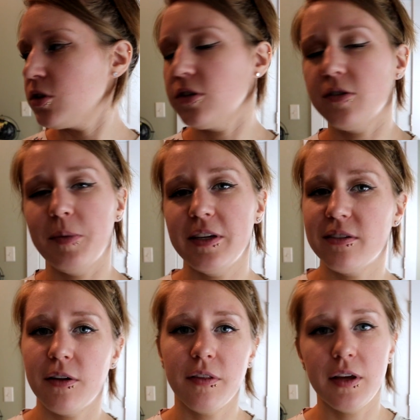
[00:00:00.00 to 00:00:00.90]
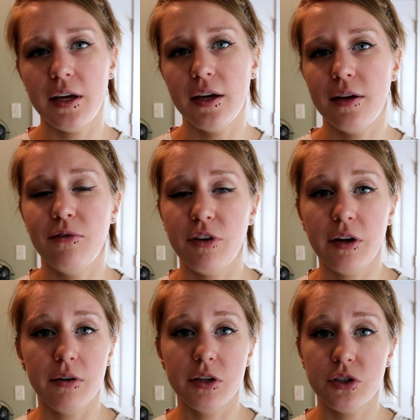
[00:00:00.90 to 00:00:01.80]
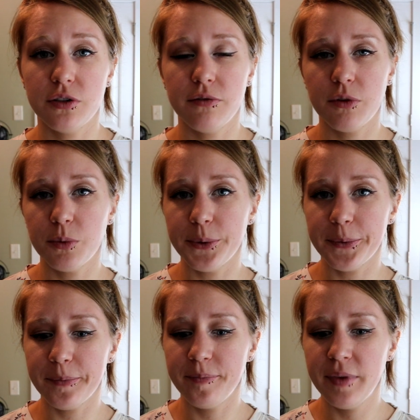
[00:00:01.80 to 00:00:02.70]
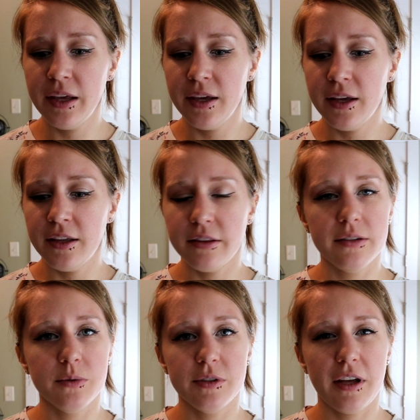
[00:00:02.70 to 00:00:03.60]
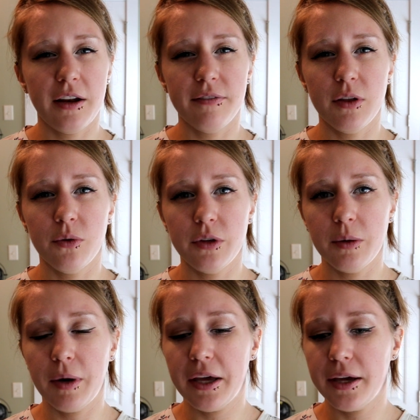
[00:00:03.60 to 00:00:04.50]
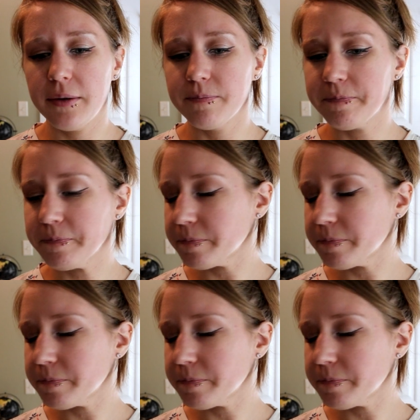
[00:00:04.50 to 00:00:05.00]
just based on the configuration of the room, this was kind of the only way